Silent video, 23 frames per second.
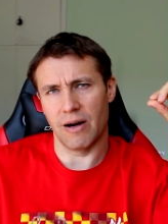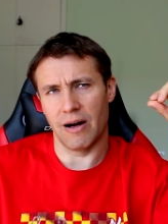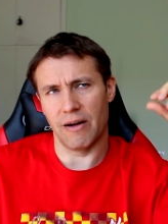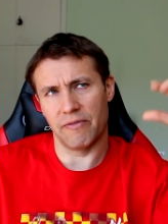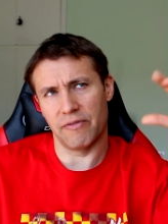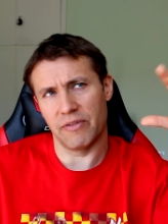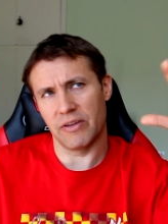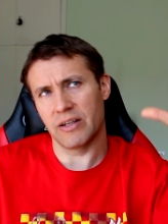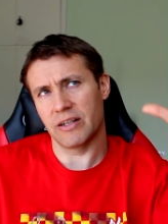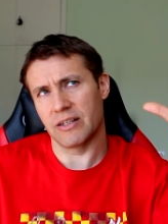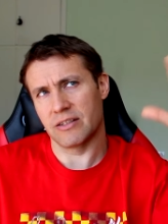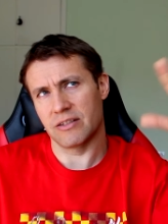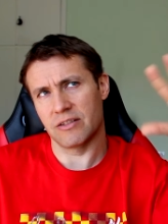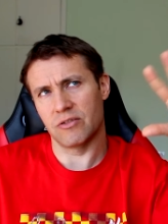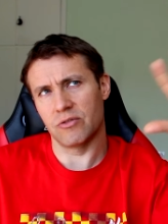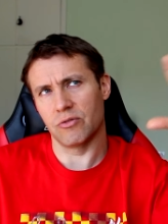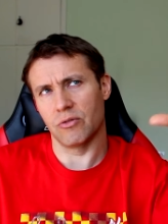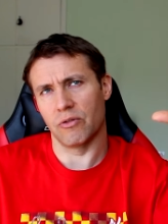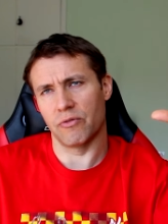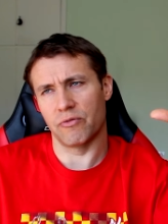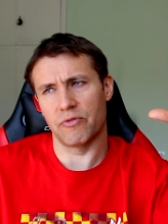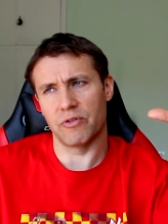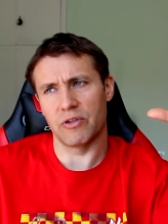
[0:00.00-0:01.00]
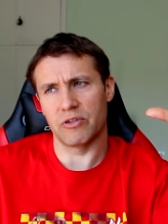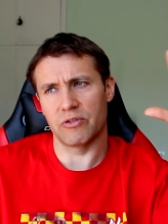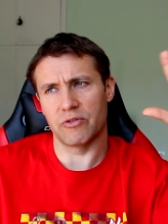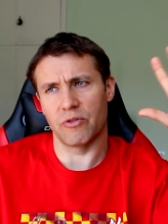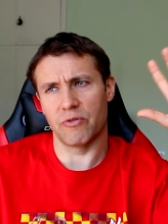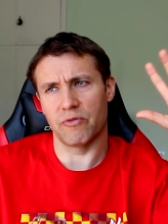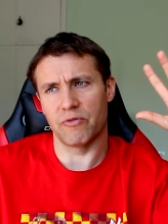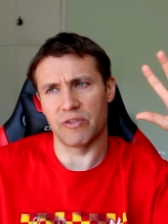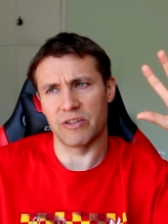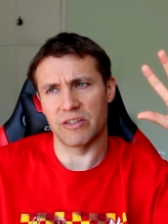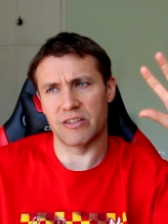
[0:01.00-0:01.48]
I think it's two or three
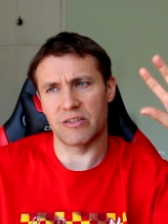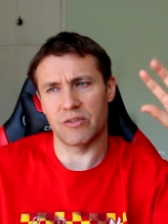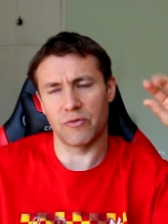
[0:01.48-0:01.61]
trophies,